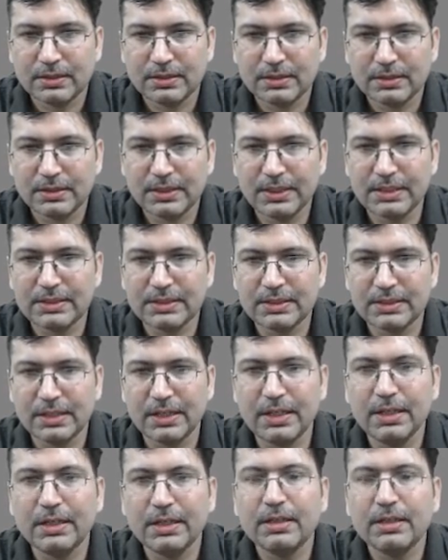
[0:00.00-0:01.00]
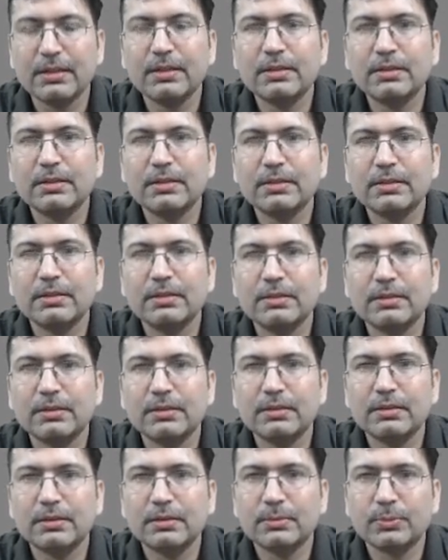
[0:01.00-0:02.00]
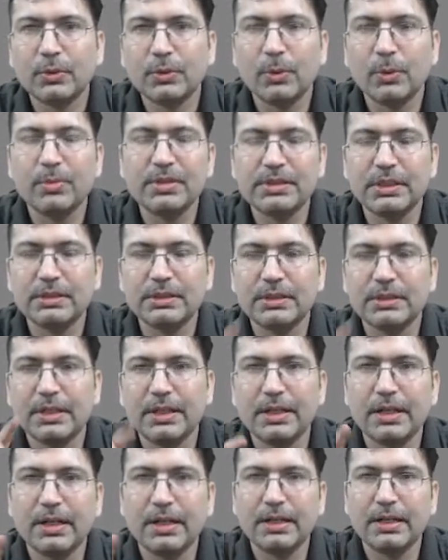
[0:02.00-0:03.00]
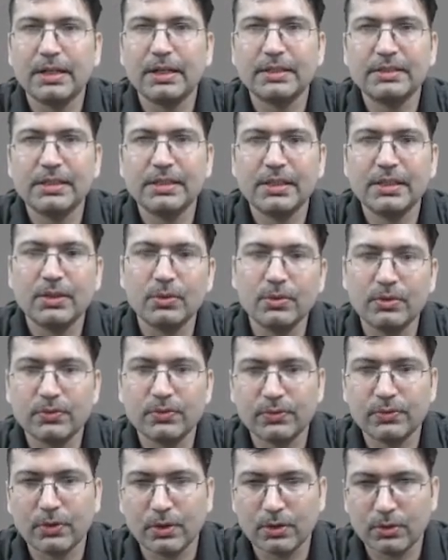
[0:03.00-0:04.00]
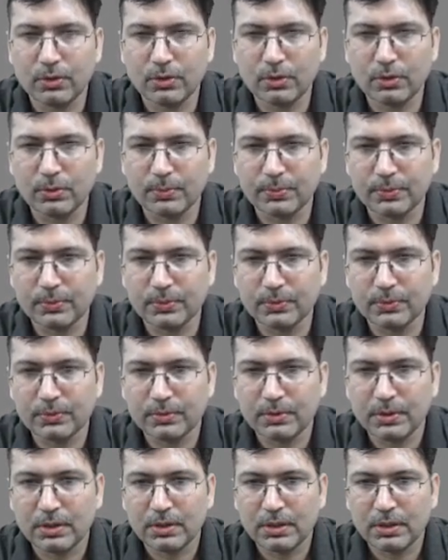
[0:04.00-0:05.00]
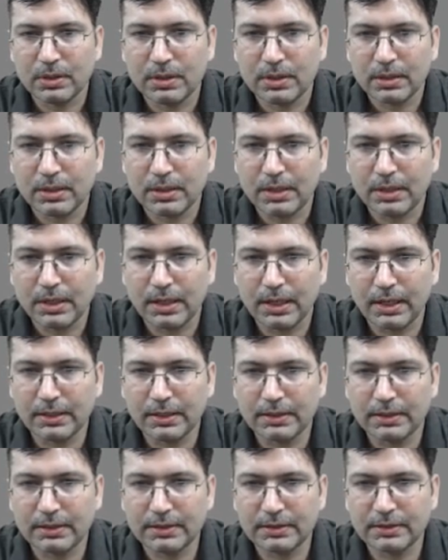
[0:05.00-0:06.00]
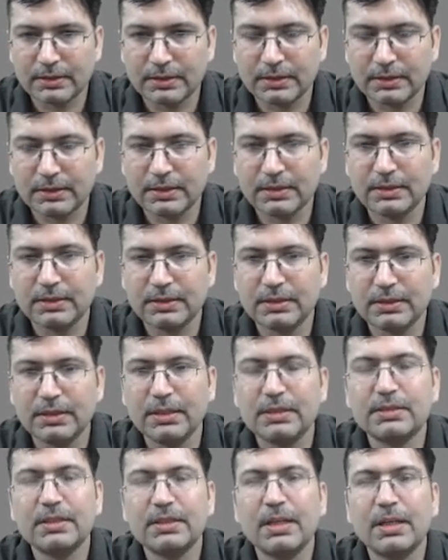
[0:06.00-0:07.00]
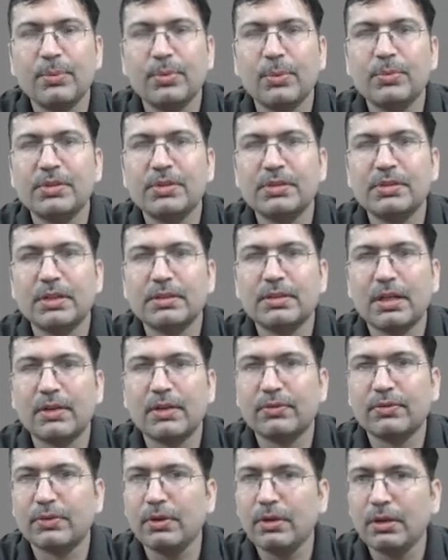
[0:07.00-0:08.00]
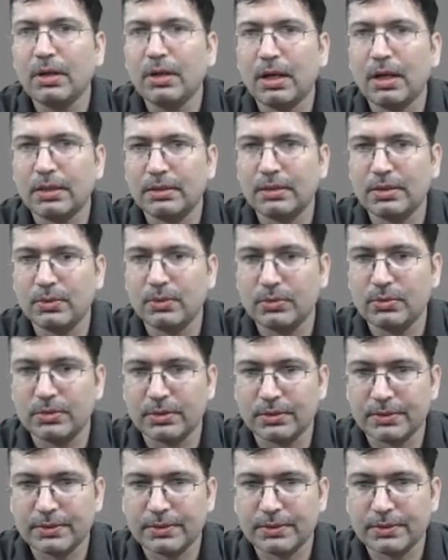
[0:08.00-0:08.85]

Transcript: these three permissions read, write and execute for group, and these three permissions are for other users.